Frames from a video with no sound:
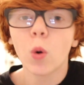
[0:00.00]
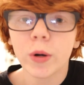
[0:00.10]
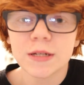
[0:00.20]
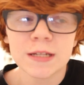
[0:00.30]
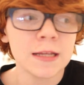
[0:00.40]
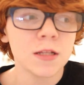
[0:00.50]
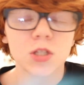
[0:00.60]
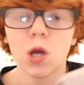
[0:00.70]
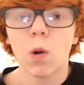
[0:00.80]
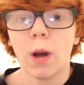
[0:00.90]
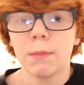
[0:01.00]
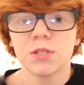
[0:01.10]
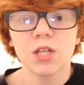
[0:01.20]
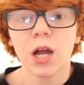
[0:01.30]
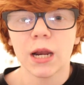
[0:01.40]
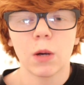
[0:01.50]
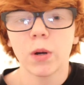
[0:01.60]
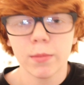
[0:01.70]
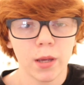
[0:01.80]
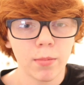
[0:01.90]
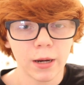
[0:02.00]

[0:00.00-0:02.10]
quarantine, so I'm stuck and I wanna make